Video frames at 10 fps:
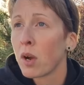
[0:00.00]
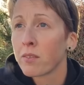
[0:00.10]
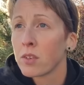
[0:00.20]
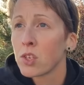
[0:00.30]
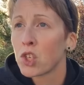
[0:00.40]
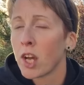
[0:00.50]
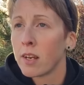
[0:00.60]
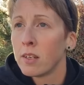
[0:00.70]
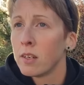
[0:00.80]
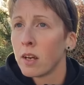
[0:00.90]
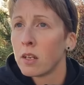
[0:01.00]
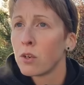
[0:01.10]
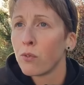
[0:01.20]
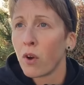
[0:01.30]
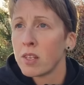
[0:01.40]
breakfast. Shannon and
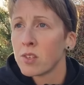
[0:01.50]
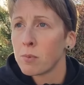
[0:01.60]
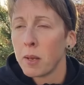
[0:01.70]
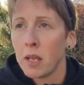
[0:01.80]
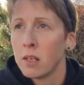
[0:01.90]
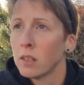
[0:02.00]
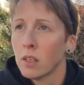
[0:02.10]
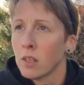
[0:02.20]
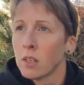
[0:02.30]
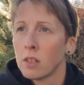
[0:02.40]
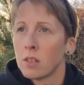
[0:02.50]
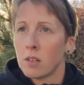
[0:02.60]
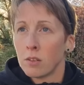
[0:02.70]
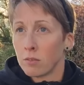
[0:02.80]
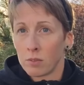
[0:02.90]
her friends made,
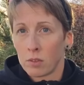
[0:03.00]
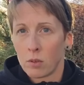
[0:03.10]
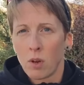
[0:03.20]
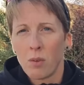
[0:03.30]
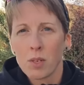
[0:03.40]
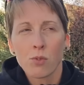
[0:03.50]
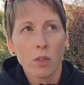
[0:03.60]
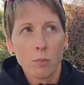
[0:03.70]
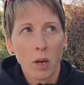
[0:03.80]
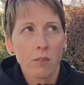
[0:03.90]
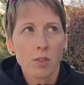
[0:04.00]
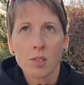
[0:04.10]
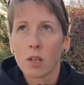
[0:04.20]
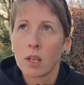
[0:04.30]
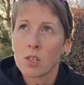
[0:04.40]
well, it wasn't really
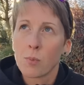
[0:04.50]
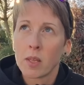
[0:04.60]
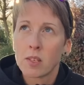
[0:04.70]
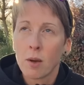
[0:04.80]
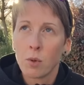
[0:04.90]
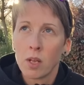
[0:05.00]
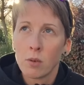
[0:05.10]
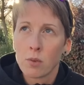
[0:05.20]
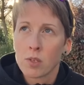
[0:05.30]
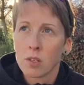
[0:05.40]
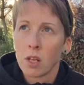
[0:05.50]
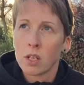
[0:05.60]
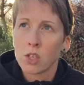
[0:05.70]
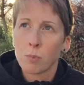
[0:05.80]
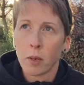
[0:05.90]
breakfast. I guess by the time we ate, it was
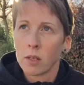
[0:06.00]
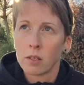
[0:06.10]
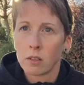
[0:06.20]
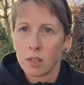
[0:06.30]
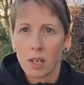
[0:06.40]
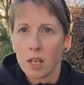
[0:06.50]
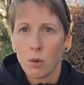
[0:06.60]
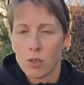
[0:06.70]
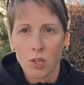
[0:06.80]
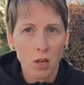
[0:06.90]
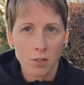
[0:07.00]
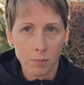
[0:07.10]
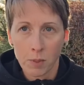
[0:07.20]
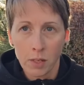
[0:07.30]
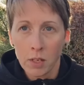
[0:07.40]
lunch, but it was
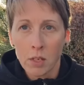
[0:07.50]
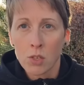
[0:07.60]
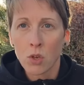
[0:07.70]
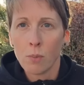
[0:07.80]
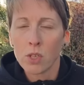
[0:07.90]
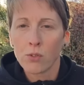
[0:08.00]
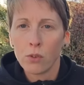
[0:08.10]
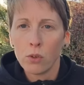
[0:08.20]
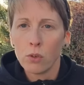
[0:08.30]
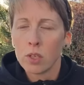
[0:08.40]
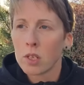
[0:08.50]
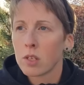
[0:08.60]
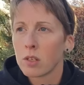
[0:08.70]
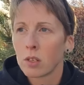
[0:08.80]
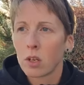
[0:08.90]
awesome. So much food,
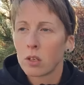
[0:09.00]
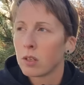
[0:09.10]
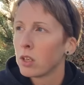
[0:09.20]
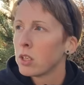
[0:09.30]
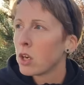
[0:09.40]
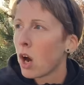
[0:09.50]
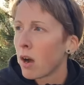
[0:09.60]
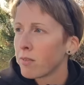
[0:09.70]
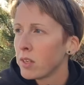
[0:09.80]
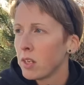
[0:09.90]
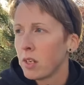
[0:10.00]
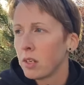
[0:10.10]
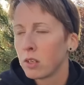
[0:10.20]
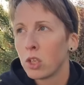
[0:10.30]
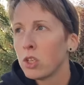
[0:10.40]
good
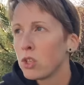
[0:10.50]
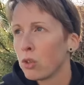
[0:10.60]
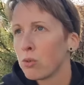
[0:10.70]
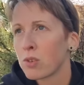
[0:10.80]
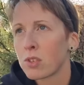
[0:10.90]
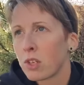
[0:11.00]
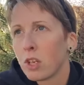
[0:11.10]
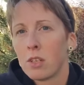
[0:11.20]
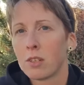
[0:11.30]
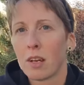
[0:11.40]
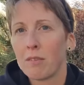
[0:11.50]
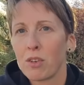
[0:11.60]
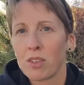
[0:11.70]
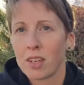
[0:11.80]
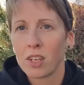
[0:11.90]
coffee, good juice, good
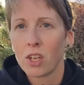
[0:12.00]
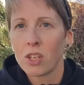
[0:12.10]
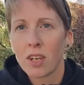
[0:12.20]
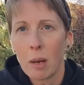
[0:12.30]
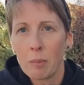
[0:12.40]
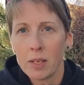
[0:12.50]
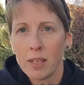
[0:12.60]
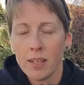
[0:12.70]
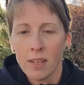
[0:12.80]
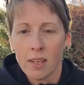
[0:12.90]
everything, good company.